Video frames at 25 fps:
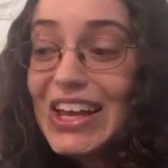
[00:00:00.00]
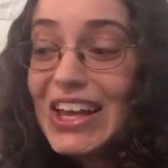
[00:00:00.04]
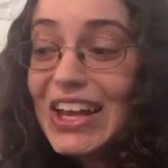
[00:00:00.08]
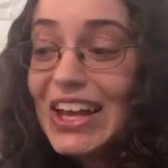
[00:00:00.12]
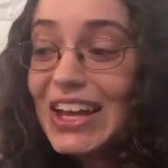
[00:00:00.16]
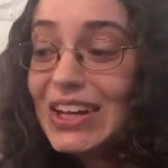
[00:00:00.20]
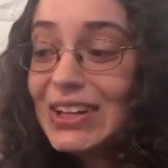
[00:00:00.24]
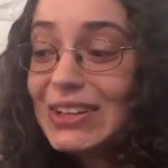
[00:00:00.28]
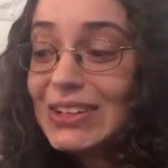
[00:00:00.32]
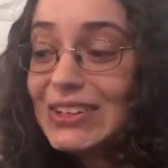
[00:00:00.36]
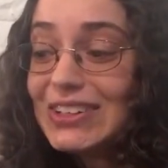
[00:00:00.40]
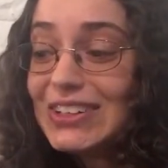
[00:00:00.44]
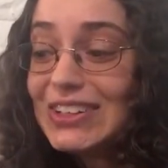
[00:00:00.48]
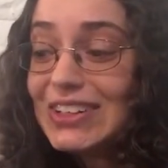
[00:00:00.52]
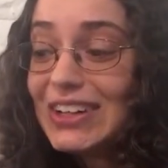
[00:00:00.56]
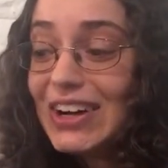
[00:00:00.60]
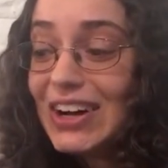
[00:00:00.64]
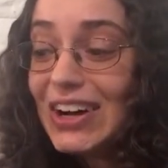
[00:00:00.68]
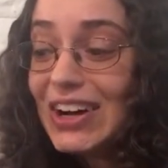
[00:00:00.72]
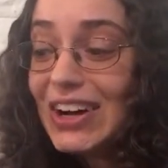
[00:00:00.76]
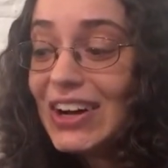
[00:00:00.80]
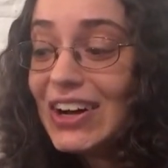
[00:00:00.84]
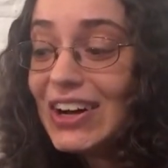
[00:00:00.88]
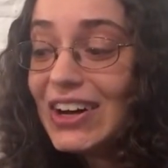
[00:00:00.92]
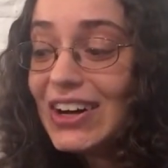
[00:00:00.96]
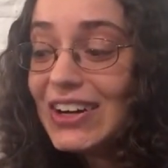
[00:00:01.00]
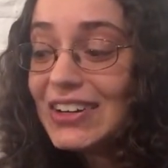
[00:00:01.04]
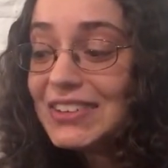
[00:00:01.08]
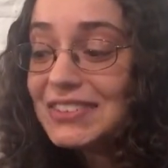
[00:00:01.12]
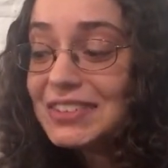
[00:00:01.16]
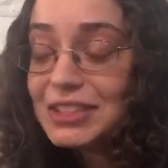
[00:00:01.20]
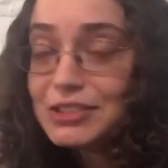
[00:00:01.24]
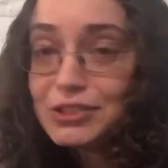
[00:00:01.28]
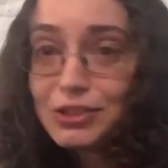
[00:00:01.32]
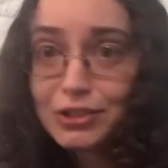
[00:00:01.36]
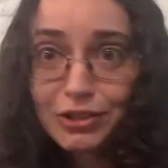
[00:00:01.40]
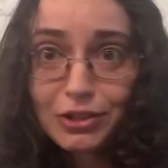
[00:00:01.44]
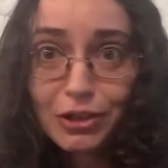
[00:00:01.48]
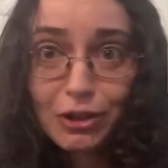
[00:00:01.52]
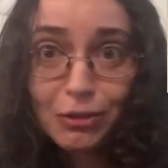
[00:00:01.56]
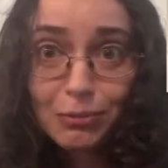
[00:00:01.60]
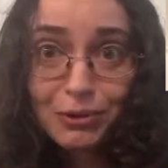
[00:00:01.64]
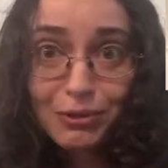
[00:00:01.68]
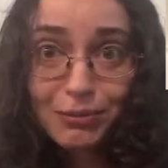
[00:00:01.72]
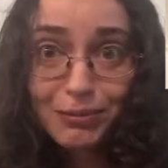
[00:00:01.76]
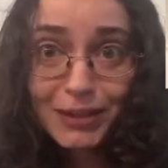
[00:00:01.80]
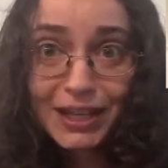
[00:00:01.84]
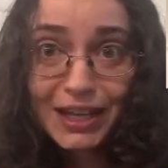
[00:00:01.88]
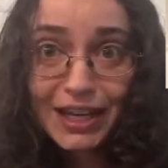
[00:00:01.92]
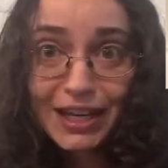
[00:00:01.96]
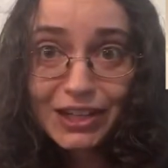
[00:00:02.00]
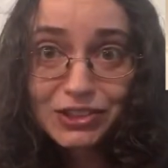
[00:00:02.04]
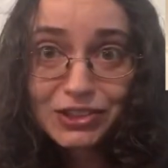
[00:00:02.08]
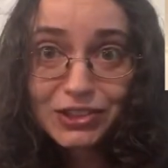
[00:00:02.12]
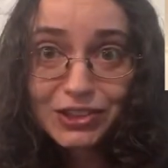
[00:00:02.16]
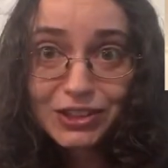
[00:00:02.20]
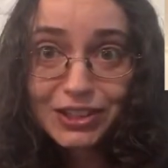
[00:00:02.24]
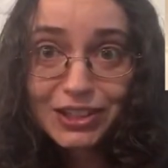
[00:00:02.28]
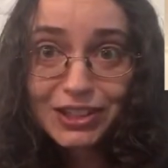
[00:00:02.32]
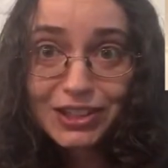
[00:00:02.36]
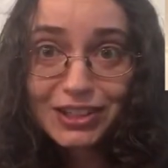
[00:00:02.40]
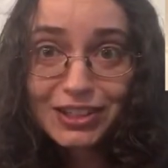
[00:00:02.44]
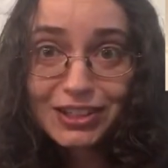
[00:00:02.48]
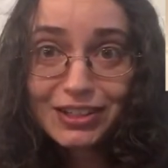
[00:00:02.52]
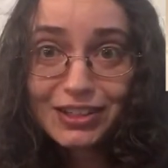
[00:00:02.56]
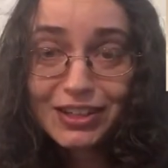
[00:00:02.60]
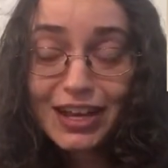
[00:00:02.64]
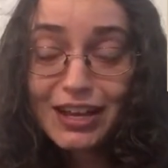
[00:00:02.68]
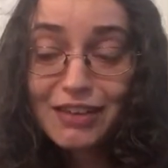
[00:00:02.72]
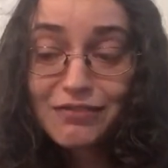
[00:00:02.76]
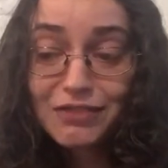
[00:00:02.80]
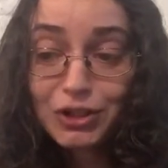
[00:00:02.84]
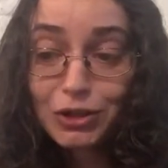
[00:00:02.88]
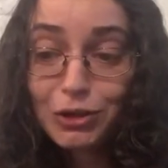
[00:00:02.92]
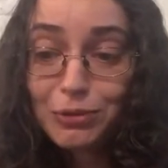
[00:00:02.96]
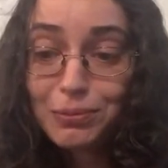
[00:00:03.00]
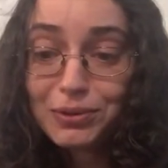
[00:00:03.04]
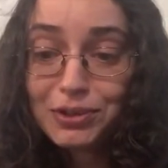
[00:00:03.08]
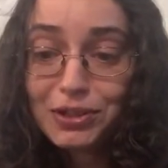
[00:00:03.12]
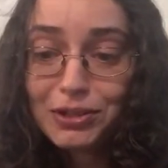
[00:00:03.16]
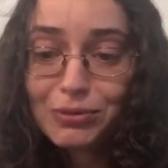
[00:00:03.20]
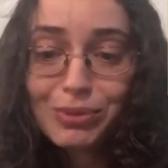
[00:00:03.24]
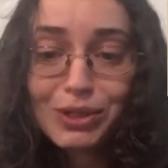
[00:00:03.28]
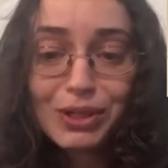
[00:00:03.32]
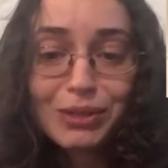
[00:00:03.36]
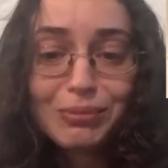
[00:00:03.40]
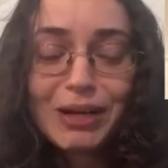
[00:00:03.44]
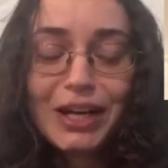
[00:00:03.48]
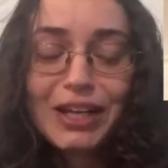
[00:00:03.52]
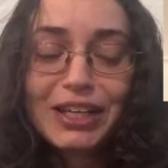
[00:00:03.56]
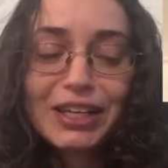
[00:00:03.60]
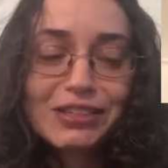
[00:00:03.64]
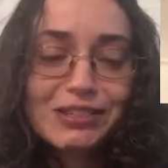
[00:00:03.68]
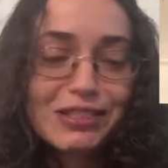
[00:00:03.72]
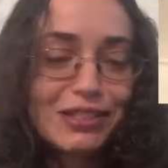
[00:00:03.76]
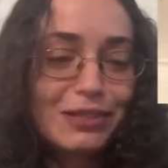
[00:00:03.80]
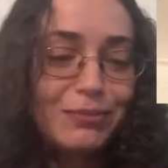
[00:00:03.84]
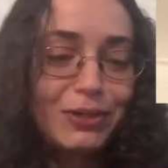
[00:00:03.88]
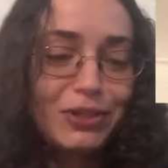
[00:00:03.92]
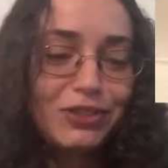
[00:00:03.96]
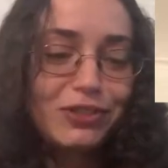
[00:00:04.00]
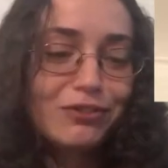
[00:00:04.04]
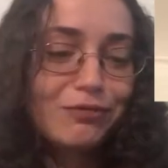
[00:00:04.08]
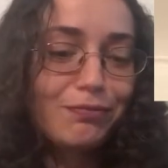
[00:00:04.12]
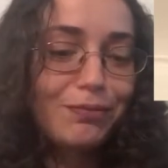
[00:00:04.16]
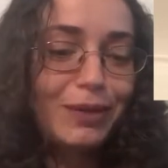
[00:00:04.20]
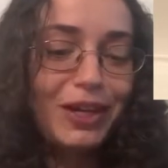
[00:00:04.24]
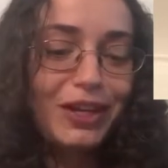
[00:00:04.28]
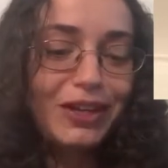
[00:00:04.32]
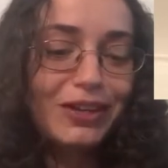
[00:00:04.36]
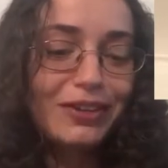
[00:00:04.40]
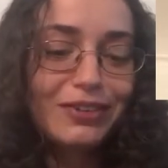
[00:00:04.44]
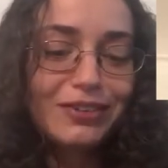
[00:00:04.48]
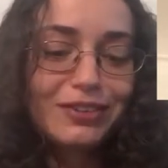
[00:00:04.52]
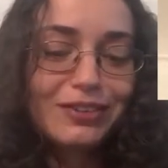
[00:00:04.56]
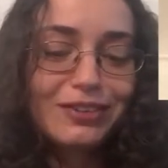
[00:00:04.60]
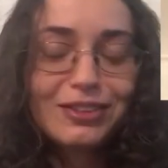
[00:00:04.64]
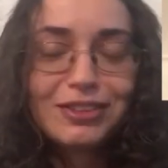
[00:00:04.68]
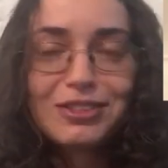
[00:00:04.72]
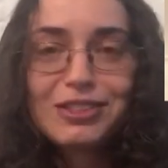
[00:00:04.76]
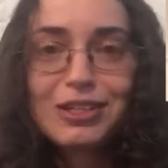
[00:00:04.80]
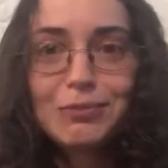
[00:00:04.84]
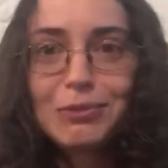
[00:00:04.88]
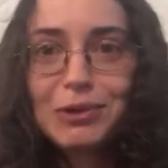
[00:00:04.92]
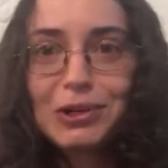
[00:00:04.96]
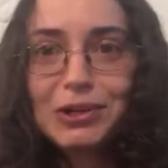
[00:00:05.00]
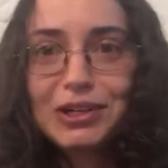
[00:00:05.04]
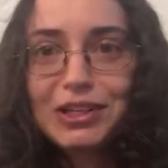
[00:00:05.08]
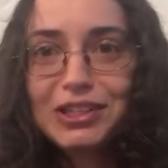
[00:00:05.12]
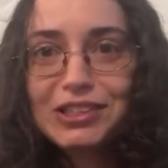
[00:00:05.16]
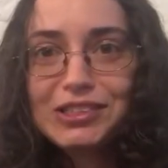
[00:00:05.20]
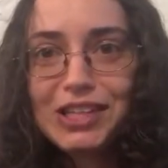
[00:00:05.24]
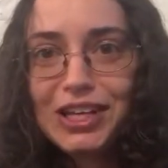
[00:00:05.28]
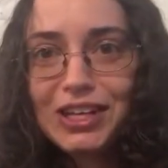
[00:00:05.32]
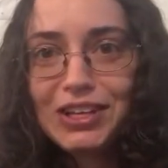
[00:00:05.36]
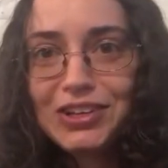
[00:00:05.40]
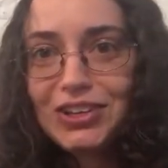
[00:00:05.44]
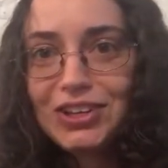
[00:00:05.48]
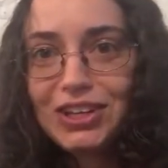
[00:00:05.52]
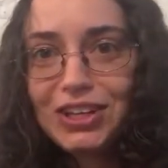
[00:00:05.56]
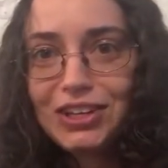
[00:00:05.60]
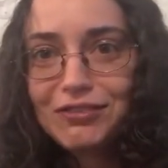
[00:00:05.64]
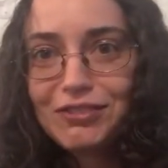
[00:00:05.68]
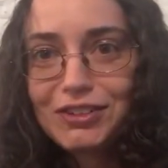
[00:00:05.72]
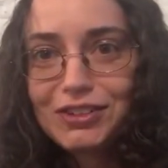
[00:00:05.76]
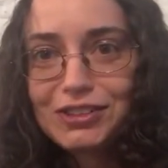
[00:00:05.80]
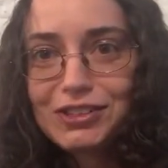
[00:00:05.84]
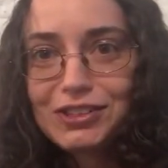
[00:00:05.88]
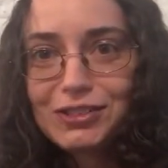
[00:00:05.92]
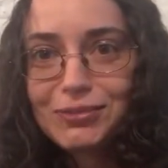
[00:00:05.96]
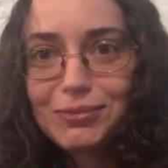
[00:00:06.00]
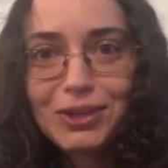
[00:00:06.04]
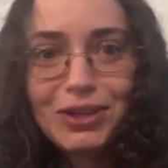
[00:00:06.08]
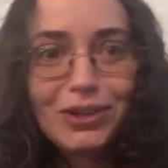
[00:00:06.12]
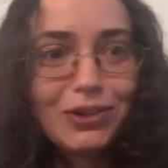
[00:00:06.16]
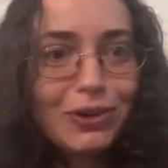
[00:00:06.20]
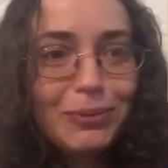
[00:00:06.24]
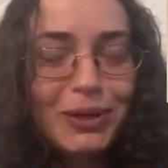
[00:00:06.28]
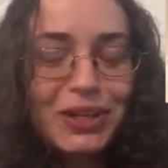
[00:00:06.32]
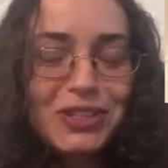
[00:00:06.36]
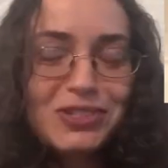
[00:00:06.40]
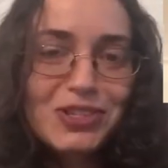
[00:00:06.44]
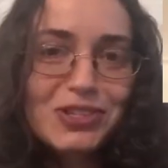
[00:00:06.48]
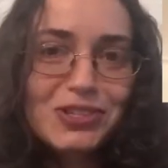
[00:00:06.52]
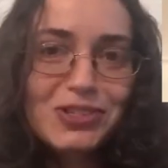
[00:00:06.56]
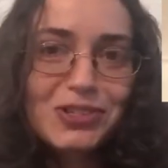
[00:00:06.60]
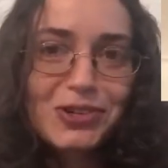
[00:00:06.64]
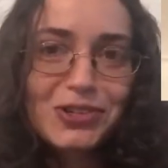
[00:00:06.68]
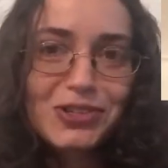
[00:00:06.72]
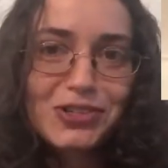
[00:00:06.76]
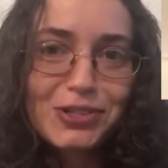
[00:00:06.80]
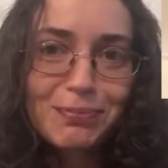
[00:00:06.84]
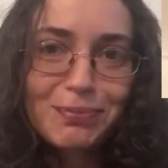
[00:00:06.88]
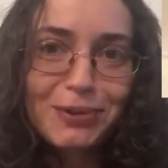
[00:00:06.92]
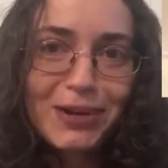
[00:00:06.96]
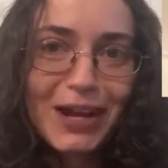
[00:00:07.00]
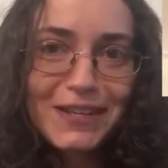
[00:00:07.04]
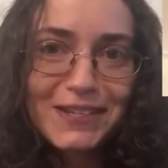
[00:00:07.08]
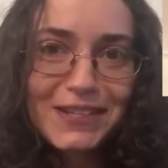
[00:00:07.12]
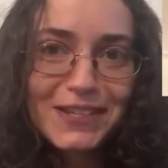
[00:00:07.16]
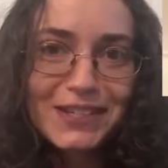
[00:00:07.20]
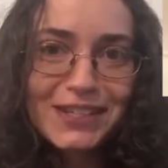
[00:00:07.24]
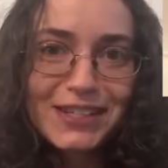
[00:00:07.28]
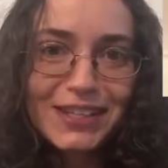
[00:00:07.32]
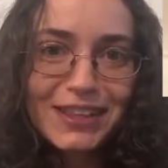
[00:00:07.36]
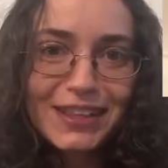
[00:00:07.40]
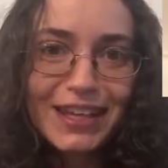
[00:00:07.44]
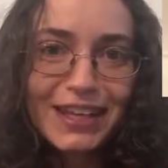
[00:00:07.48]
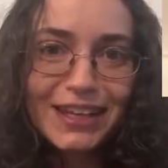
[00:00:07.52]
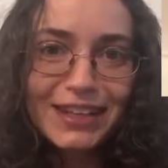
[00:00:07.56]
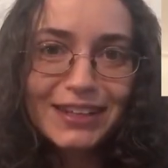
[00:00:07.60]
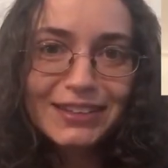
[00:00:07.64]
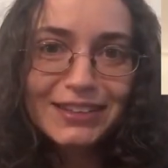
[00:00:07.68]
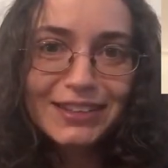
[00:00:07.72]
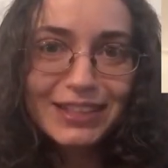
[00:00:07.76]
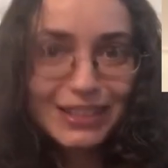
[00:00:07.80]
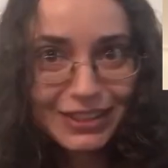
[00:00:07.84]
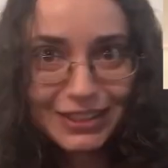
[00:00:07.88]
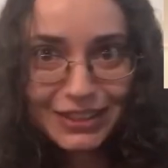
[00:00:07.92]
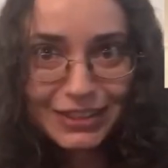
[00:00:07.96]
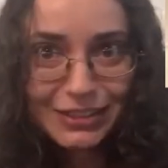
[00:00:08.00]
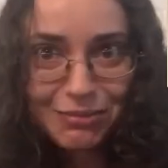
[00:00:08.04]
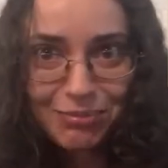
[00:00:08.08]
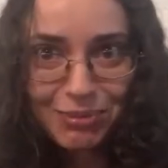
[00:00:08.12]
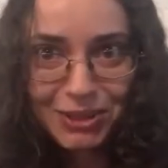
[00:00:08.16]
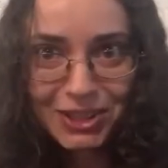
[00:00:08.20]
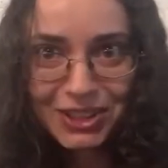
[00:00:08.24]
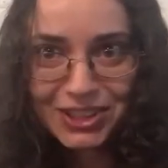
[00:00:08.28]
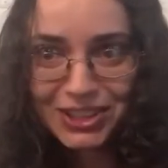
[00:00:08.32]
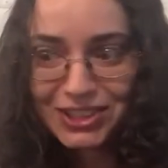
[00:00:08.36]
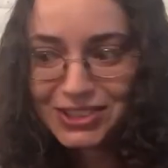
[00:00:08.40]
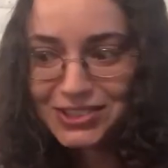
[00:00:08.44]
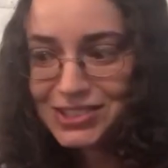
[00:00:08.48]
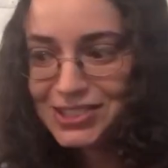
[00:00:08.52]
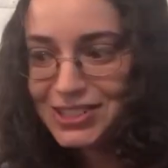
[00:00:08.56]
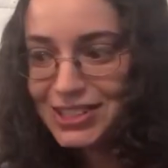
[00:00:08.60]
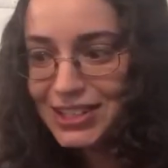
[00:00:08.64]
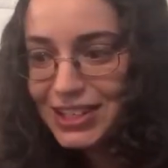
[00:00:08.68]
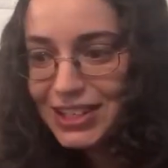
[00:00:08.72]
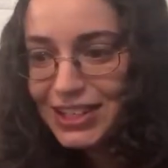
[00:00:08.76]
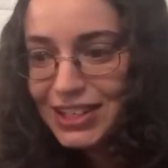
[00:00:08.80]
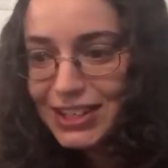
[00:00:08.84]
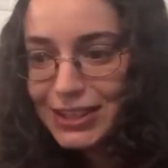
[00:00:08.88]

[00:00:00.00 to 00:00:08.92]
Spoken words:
And I took it home with me naturally and haven't opened it, but I guess it must have been someone intended to give it to me or my sister as a present and then didn't because